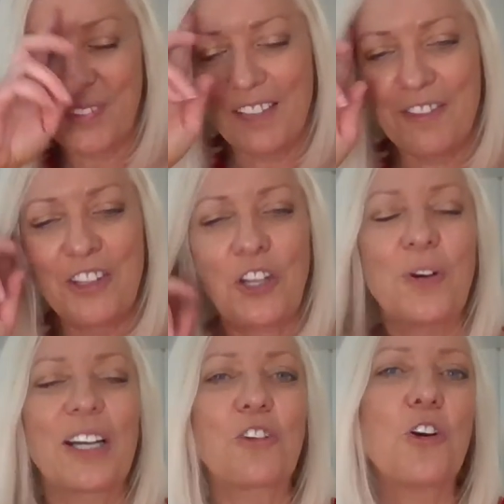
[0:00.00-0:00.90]
even
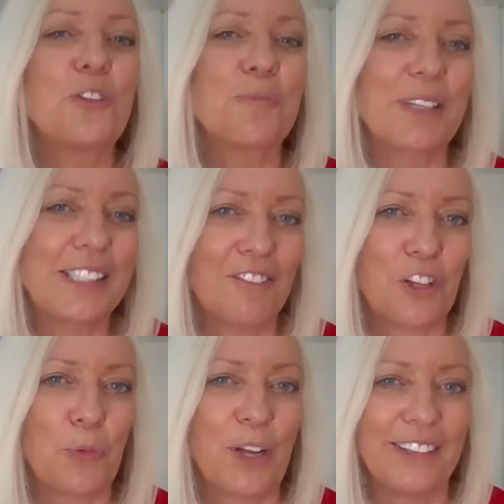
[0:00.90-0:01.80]
though I'd called myself
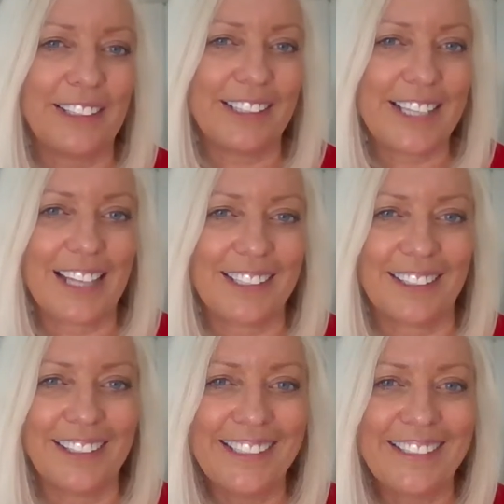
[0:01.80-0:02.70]
the wellness
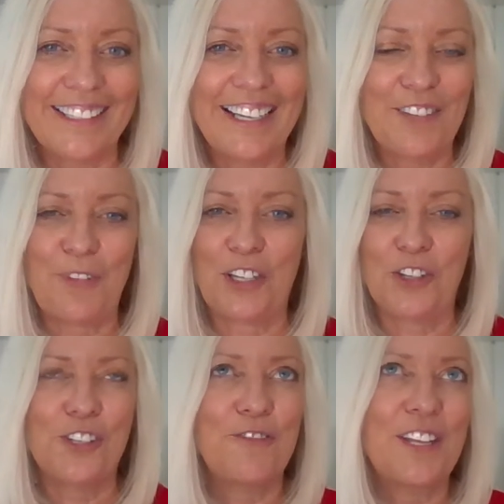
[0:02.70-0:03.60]
catalyst
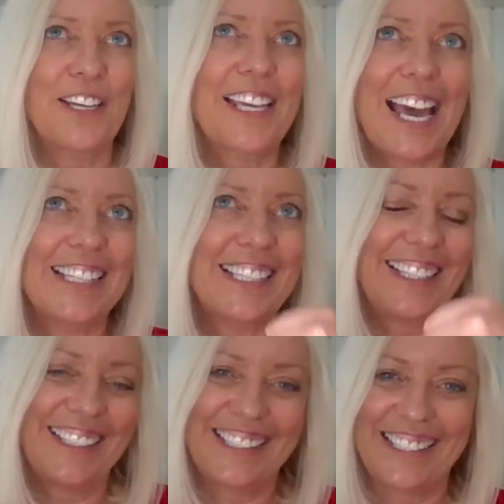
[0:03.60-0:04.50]
because of the
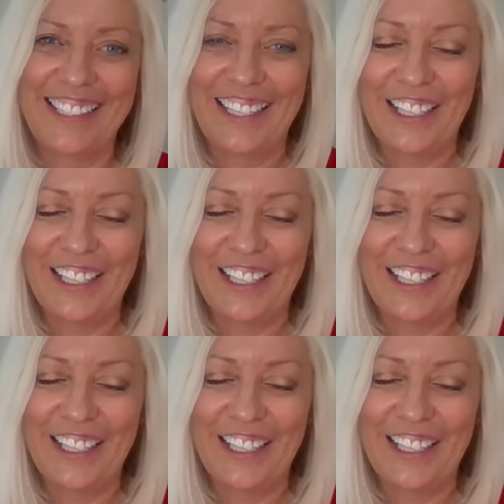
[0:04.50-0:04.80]
catalyst